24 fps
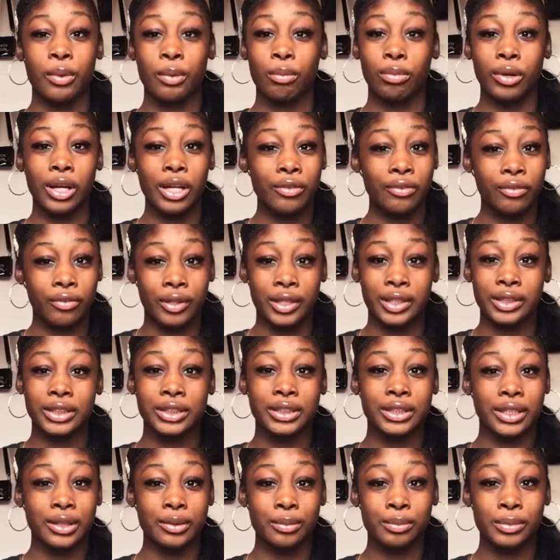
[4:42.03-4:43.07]
breath fresh
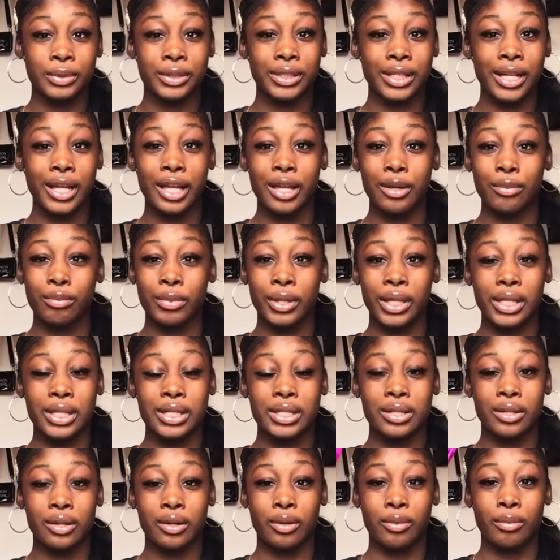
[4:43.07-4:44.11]
tips. It can be
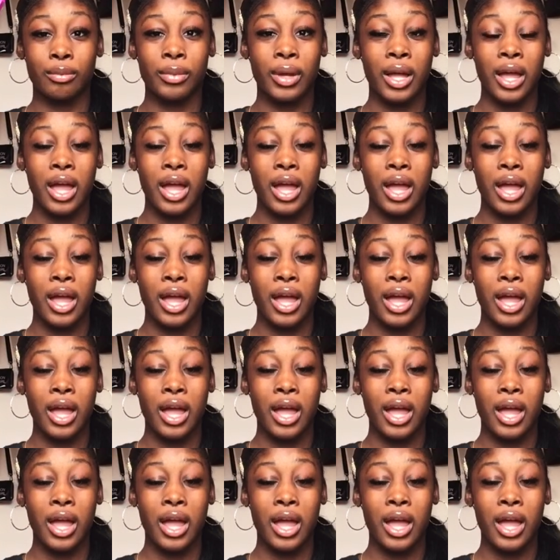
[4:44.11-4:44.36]
some